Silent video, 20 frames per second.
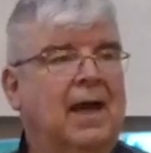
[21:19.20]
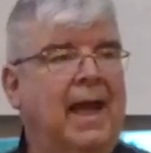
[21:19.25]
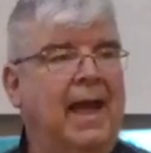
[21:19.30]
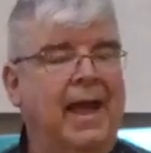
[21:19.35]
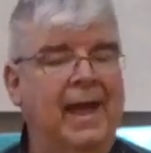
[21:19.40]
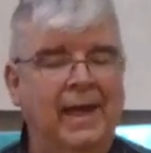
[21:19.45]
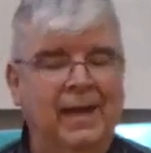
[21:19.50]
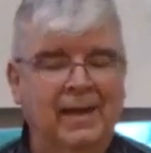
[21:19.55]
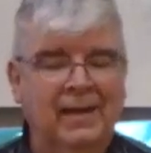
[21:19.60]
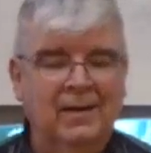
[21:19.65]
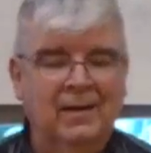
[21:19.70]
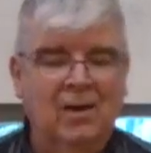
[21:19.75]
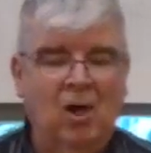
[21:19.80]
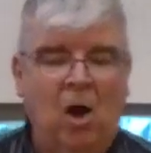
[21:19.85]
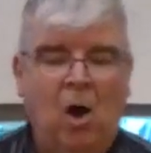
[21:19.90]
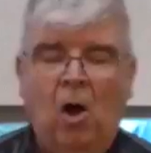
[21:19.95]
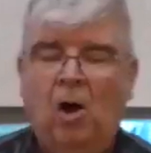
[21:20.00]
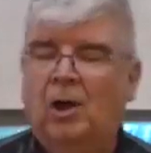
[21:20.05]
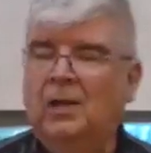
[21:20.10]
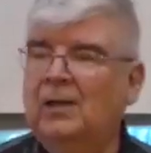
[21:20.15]
and
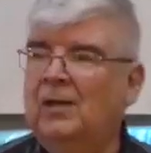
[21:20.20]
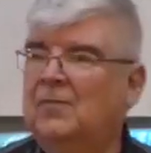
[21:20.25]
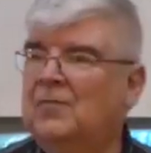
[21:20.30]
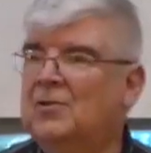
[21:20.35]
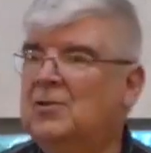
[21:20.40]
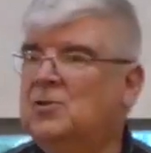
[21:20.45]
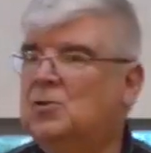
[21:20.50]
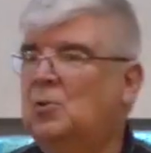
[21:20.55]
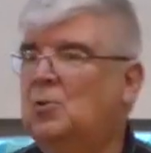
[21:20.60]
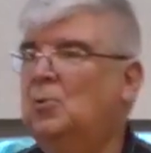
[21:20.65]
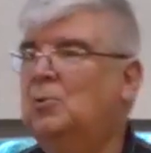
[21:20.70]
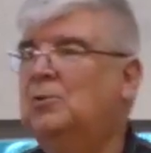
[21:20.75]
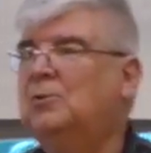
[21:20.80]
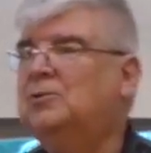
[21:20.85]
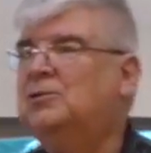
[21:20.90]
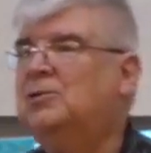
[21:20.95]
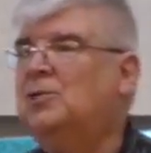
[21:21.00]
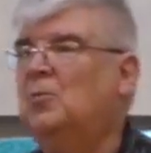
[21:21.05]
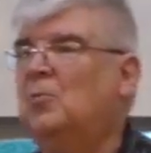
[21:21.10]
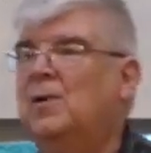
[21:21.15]
all of the
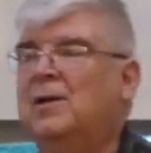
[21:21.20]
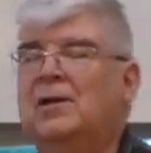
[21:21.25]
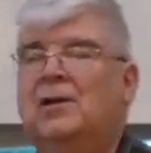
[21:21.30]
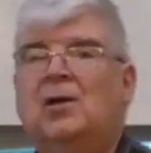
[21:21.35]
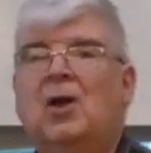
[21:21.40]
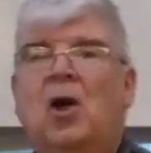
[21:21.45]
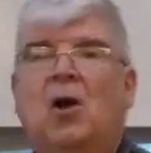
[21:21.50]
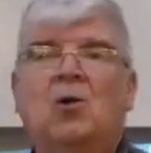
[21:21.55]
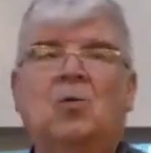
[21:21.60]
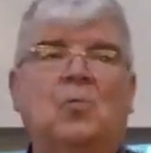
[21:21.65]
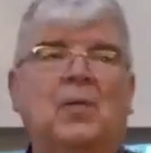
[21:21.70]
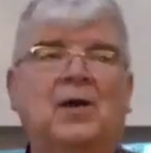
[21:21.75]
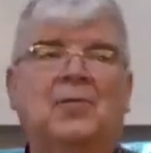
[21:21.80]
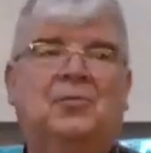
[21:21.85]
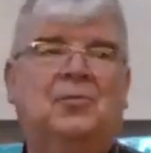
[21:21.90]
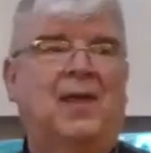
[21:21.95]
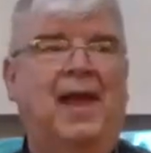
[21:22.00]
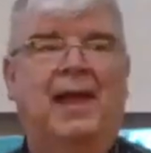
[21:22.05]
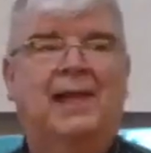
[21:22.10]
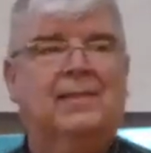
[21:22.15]
tools that went along
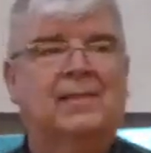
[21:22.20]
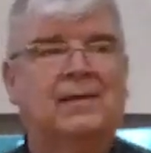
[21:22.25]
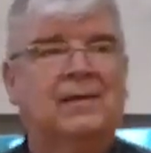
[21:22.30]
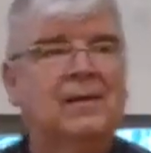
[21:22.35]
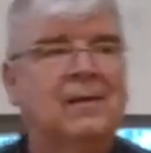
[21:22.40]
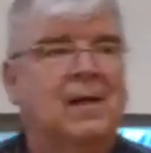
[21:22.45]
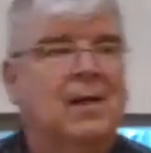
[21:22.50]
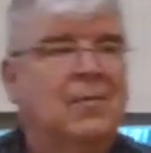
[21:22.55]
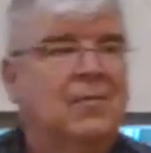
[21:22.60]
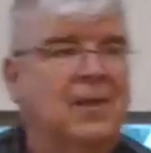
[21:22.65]
with that the,